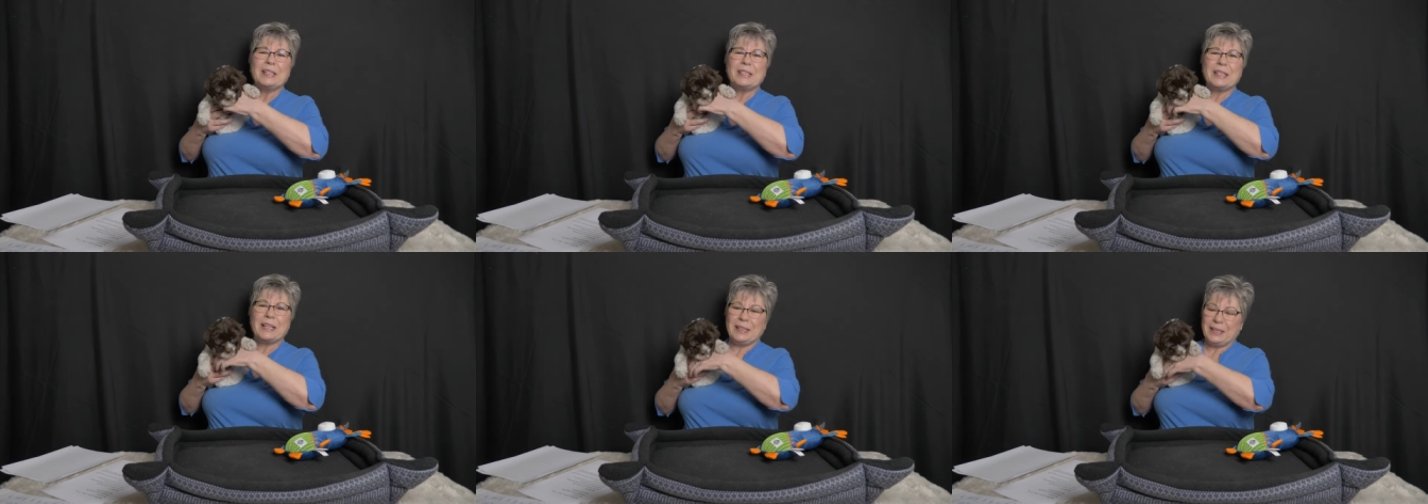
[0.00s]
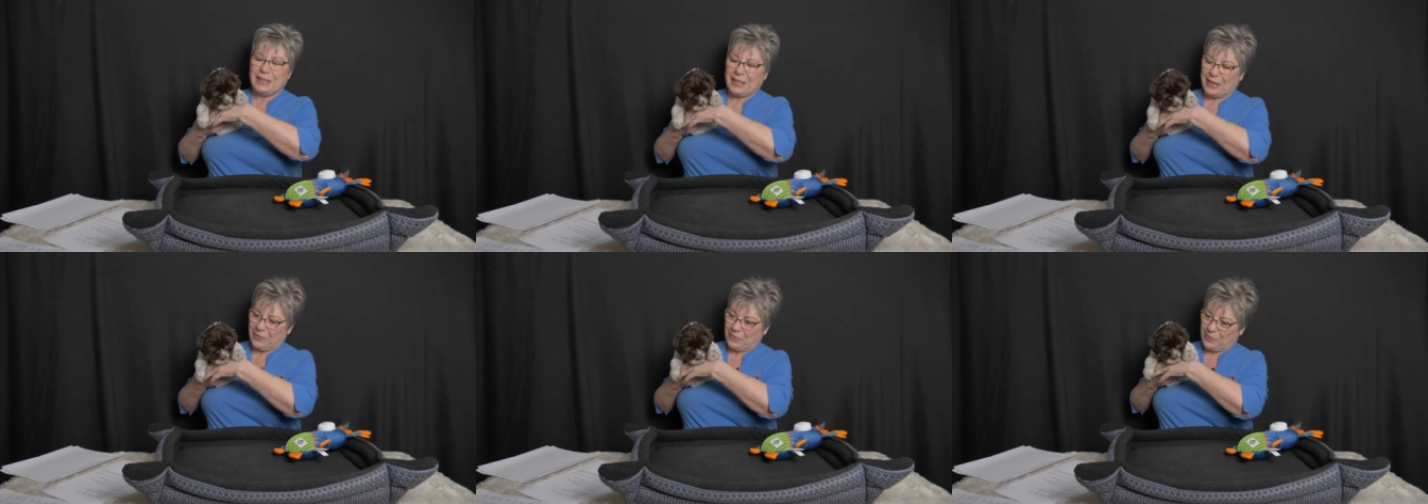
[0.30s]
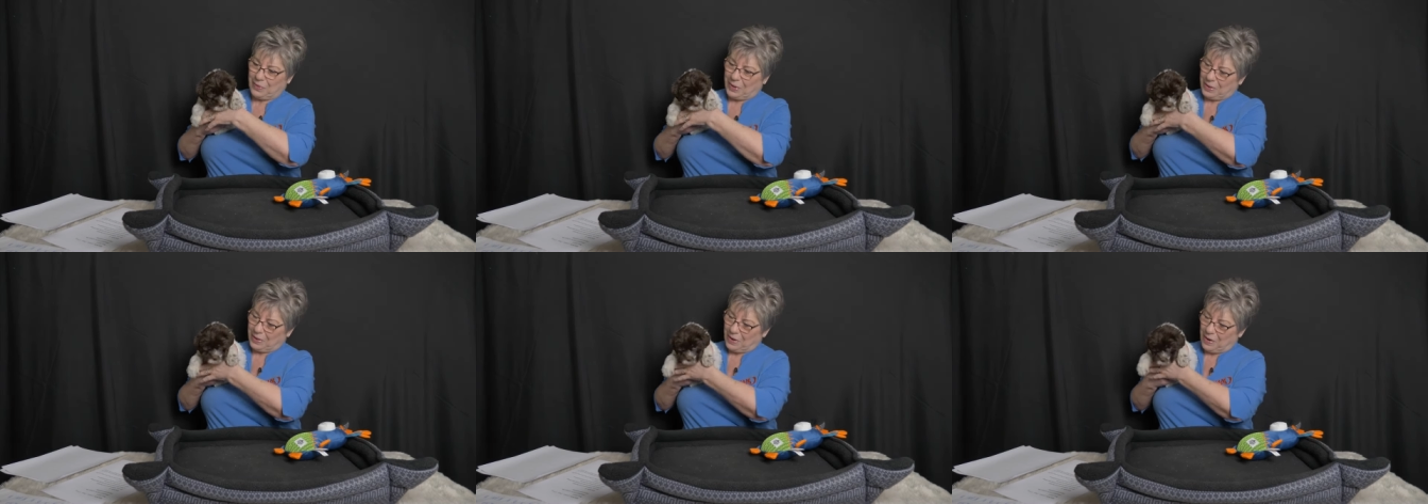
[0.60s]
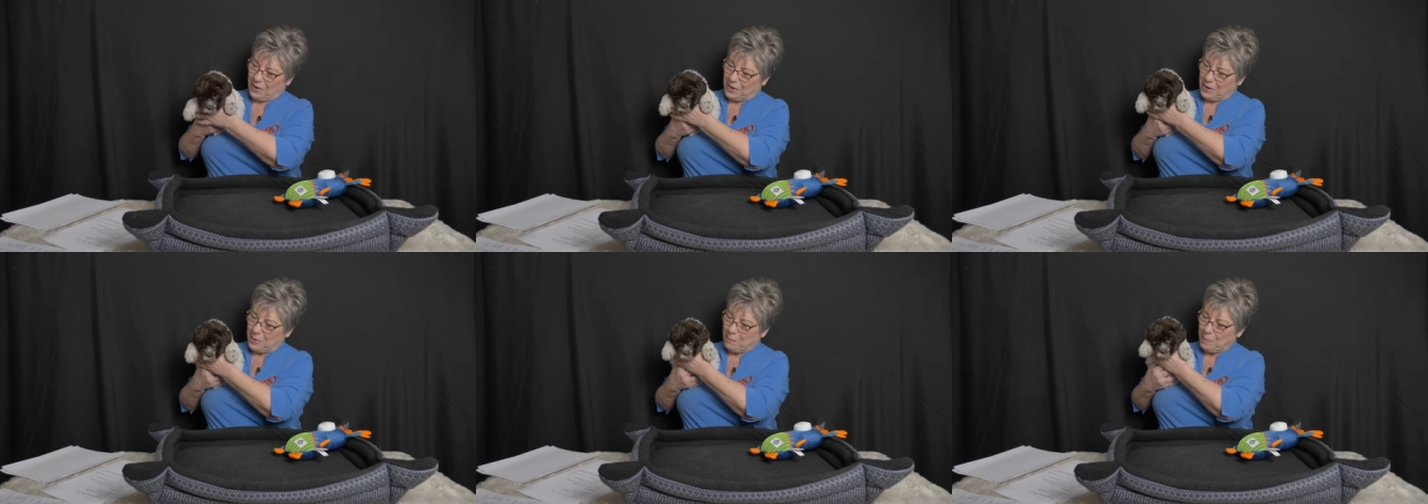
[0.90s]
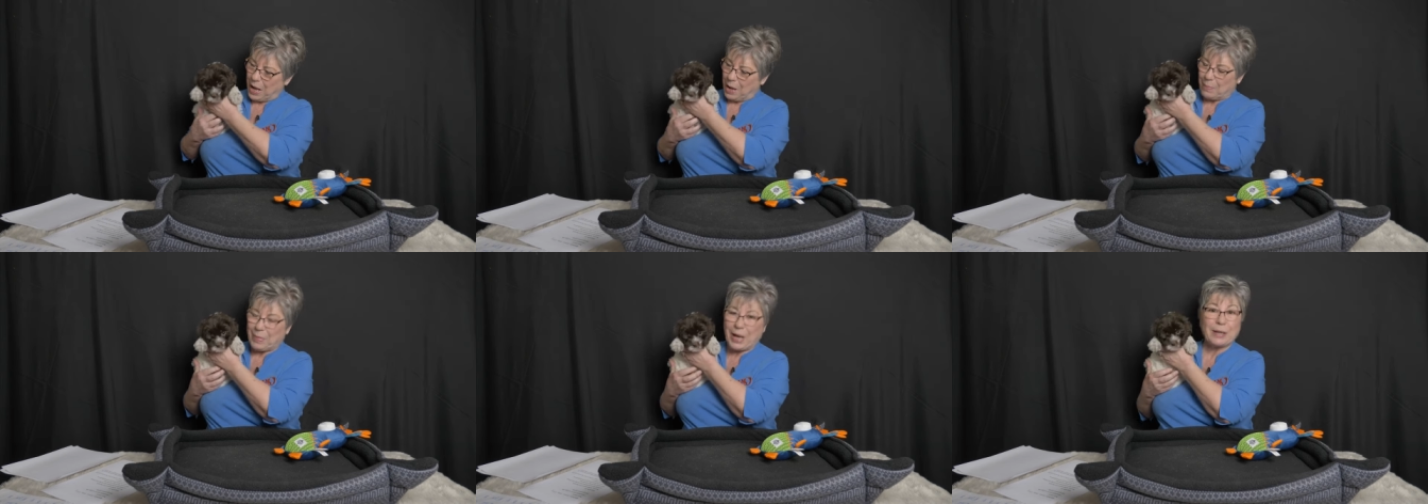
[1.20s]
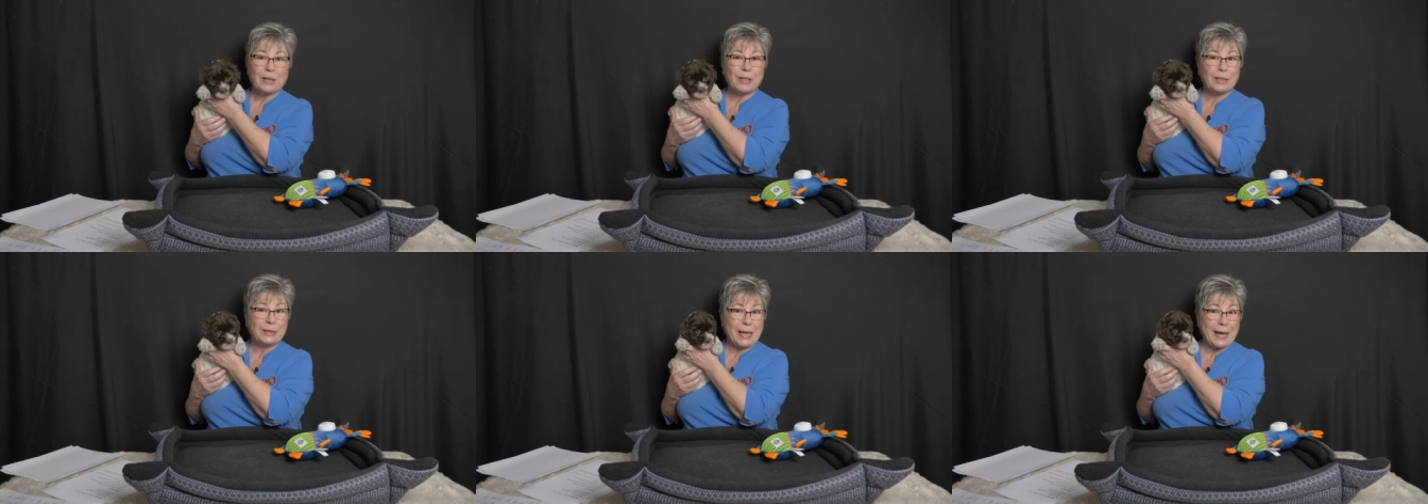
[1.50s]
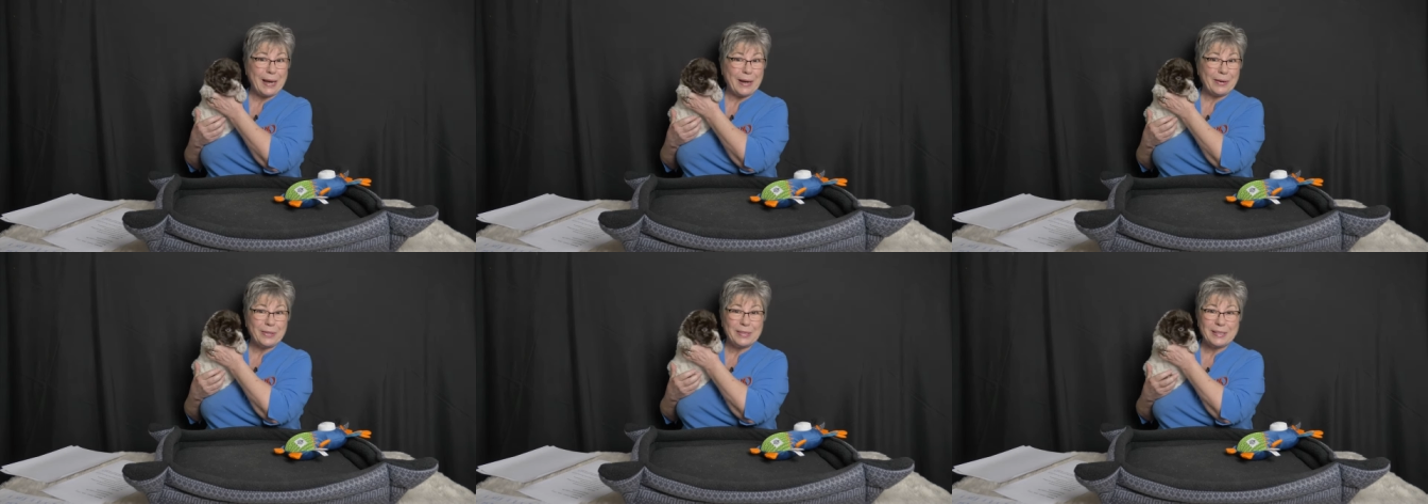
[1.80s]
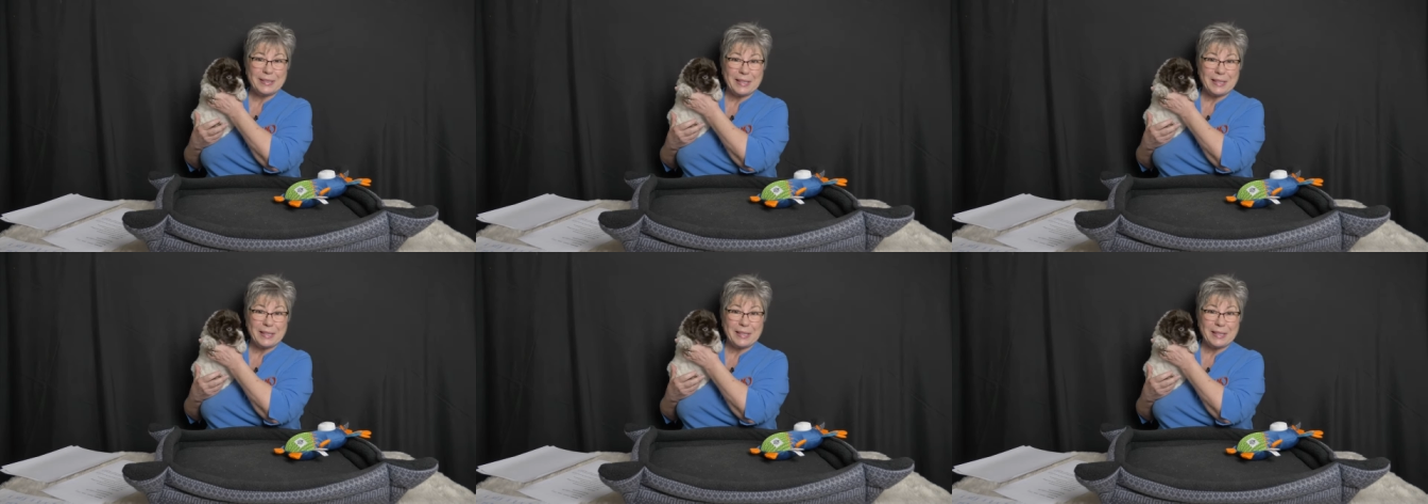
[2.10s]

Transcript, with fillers: to live with her mama Claire,